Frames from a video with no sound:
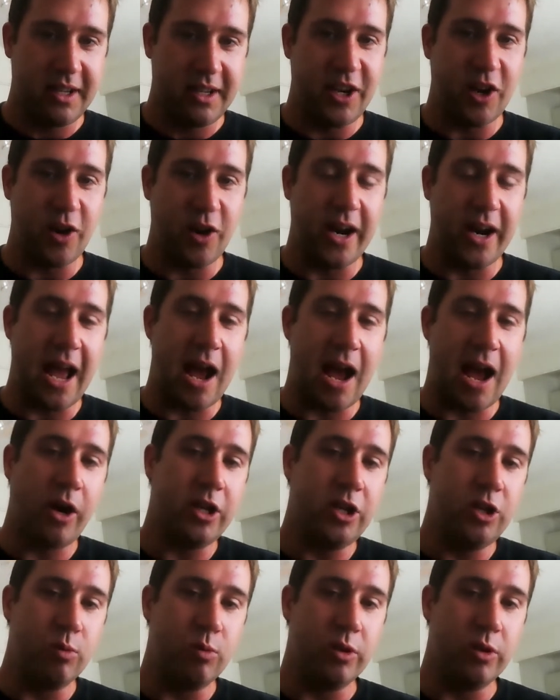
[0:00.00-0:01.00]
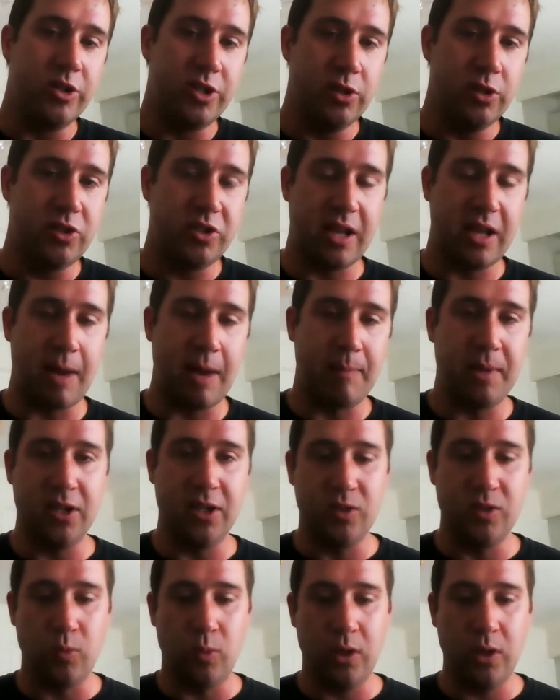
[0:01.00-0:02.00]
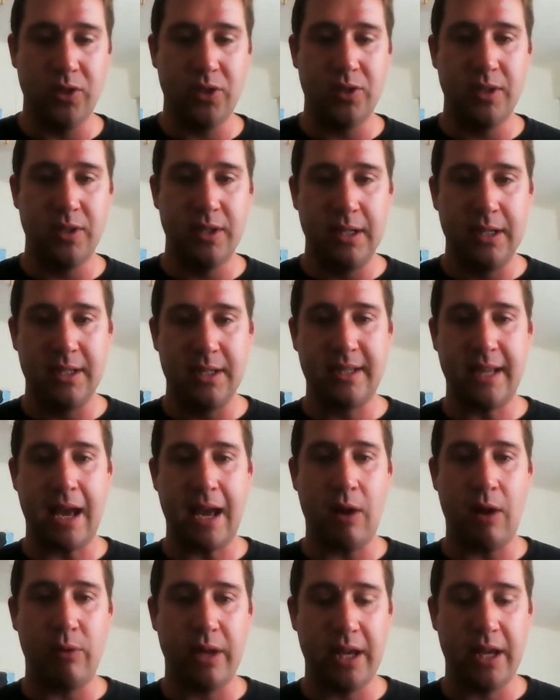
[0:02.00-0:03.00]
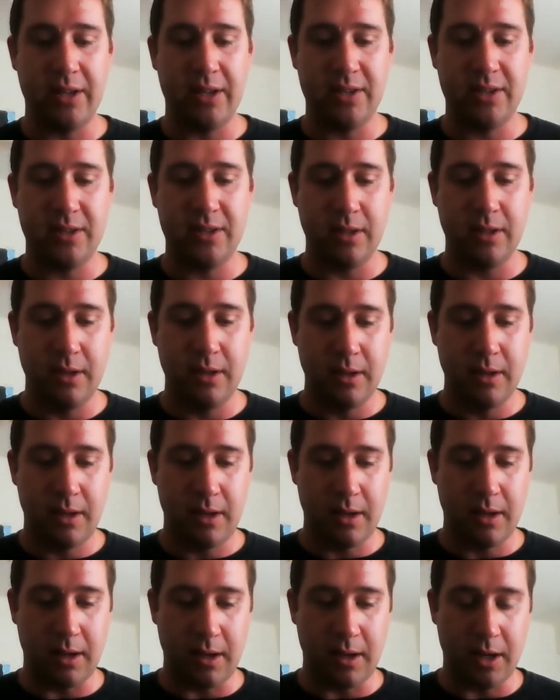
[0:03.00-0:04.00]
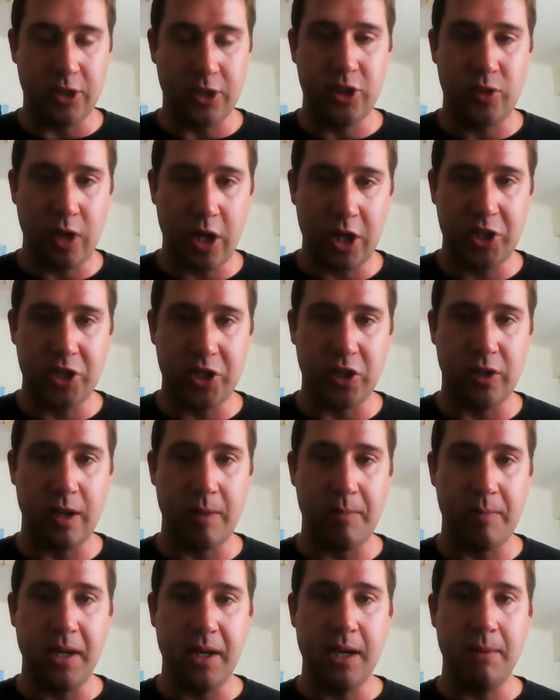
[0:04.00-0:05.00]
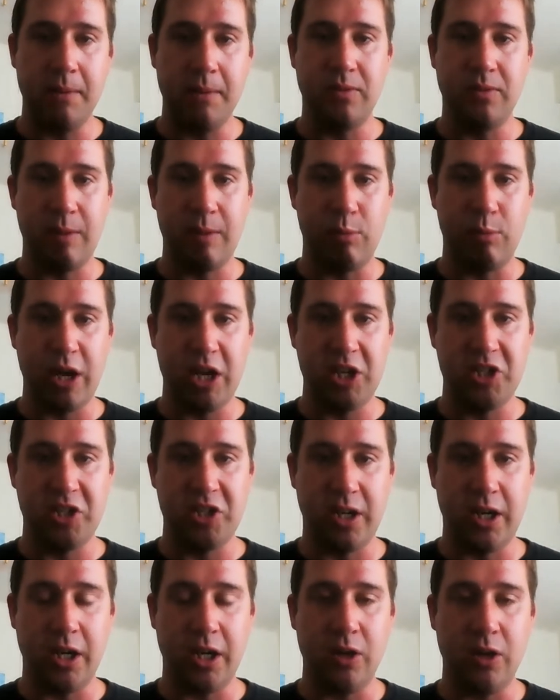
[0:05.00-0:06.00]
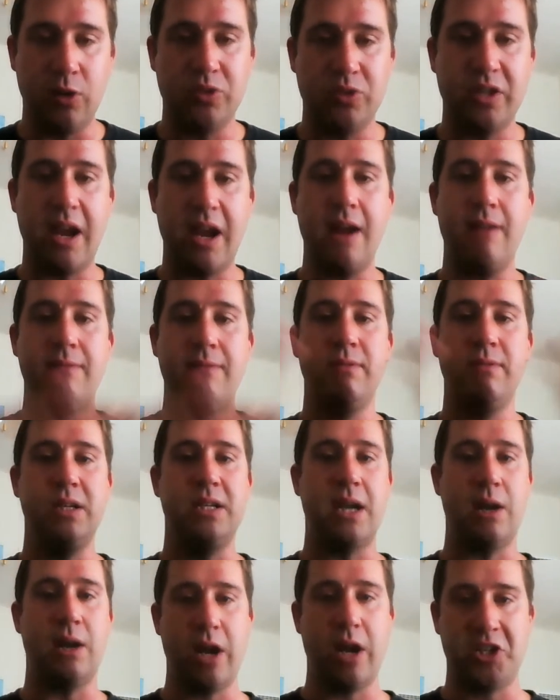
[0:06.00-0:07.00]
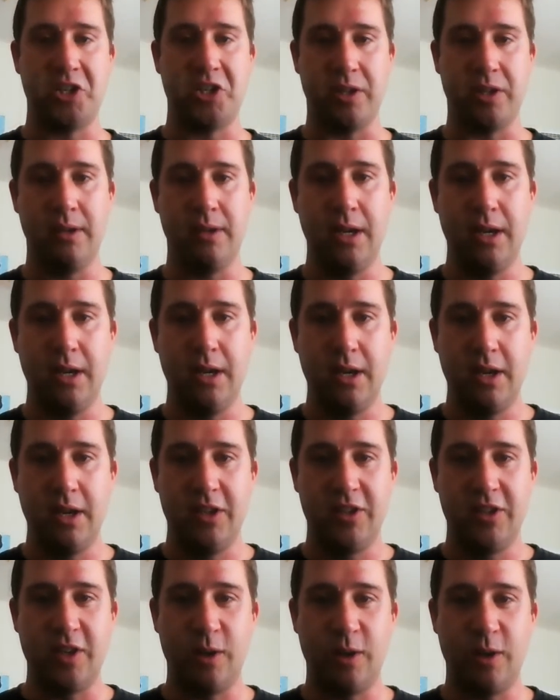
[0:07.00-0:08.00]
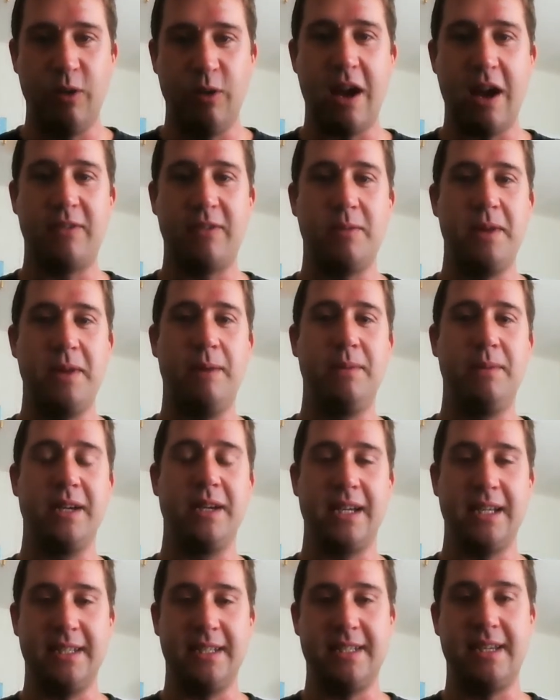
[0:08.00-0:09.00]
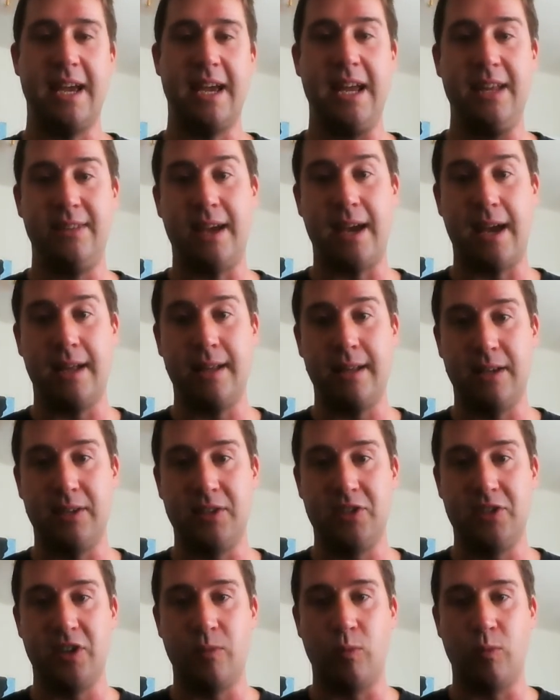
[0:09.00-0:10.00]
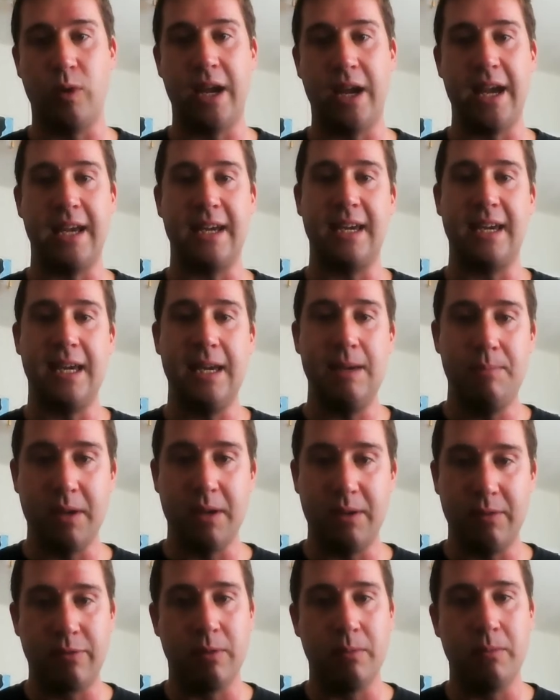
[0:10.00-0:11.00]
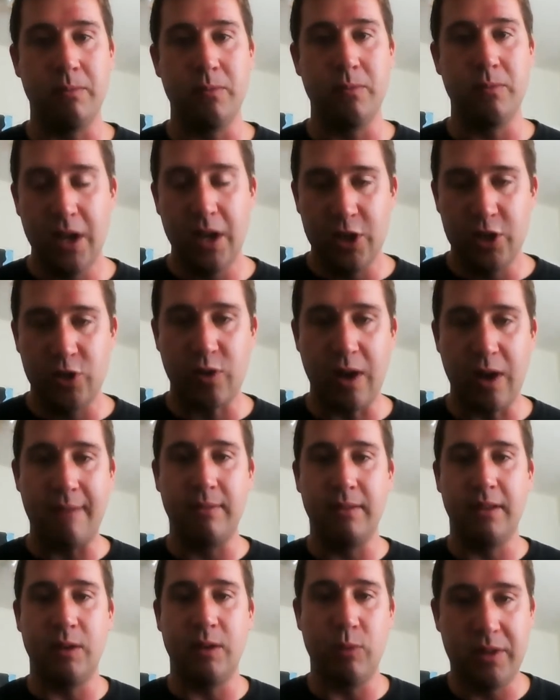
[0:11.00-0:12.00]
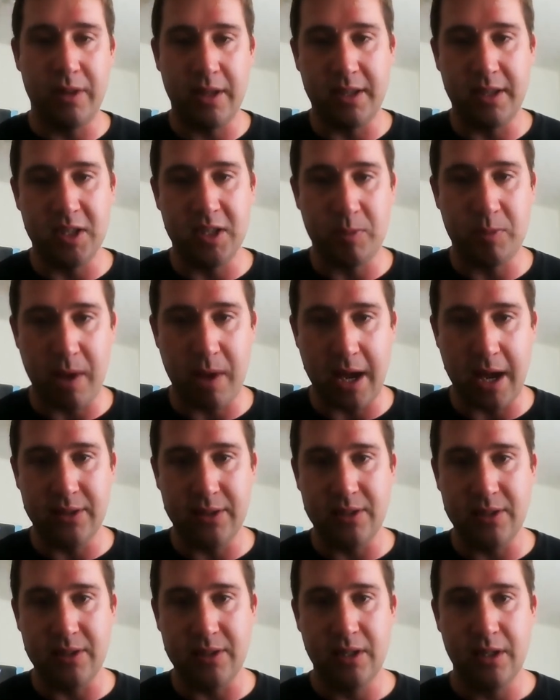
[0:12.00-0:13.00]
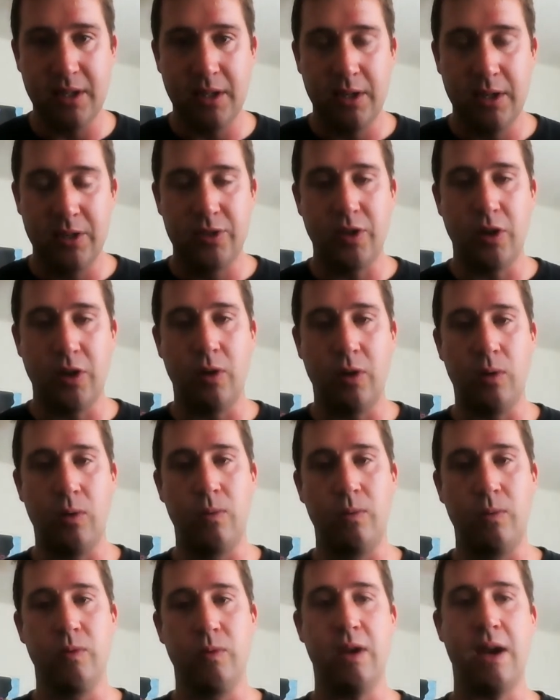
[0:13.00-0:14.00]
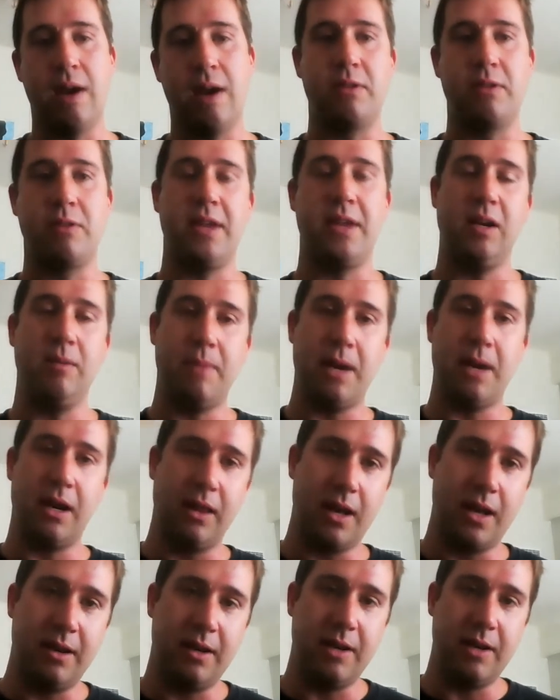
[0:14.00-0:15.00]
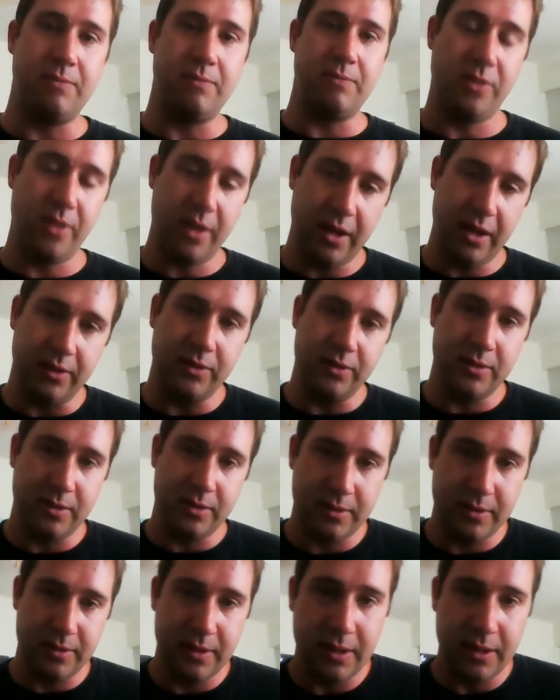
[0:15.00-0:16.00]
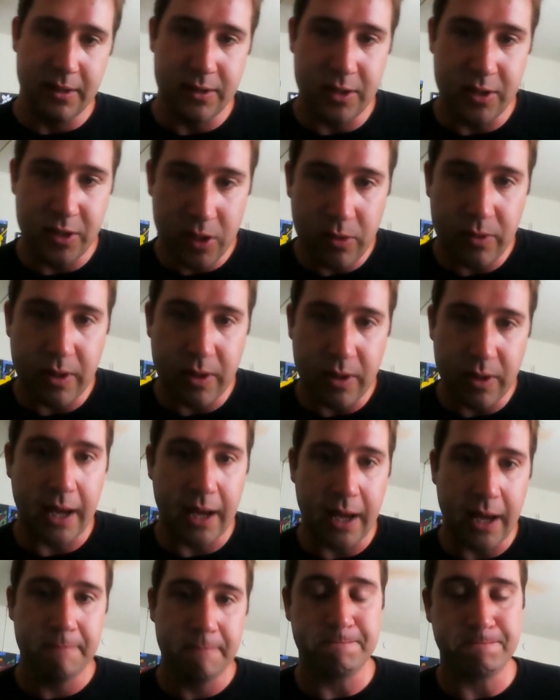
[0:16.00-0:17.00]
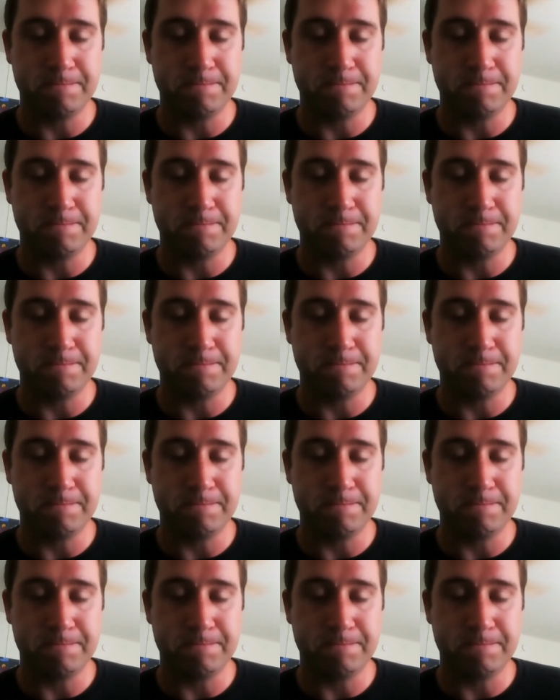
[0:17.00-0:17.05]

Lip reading: and how can you reduce that, because once sound hits a structure, it becomes vibration and it goes every direction. So you have to be able to contain that in some way and keep it from traveling within the space. So you have to think about a lot of different things to do that.